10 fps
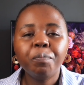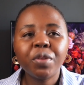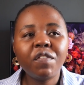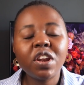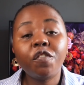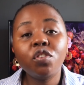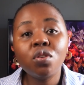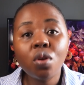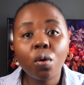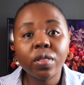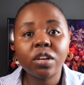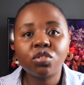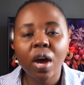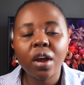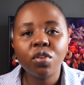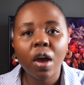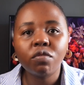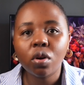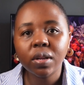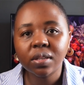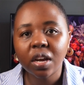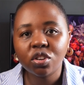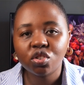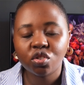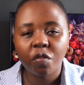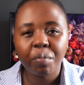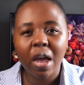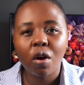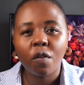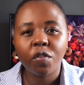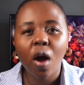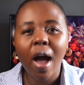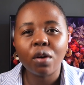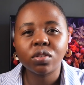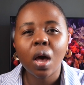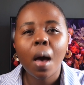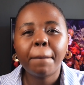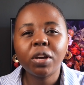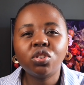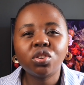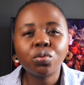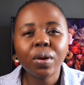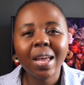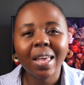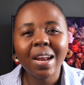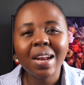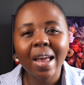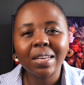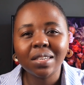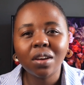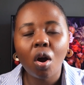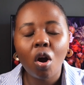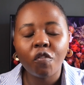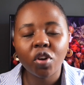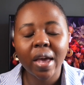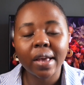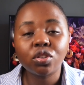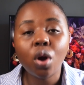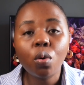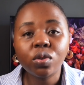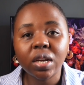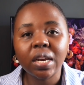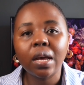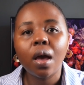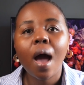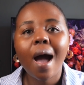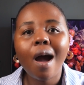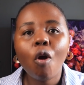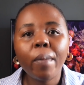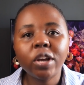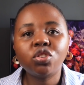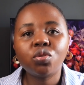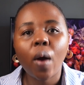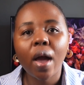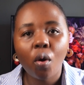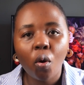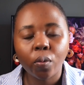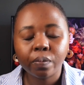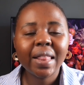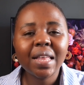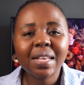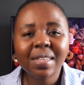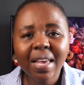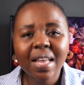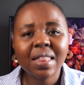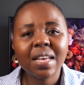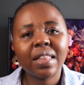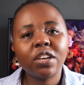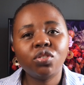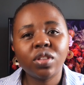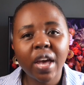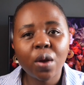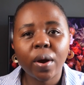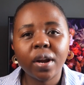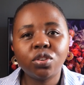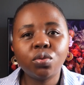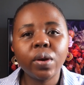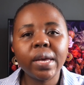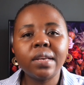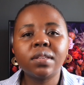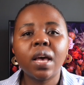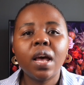even if you know that you have no intentions of paying off your house, but you just want to get an idea of, okay, totally, how much do I owe? And then the second thing that you then want to do is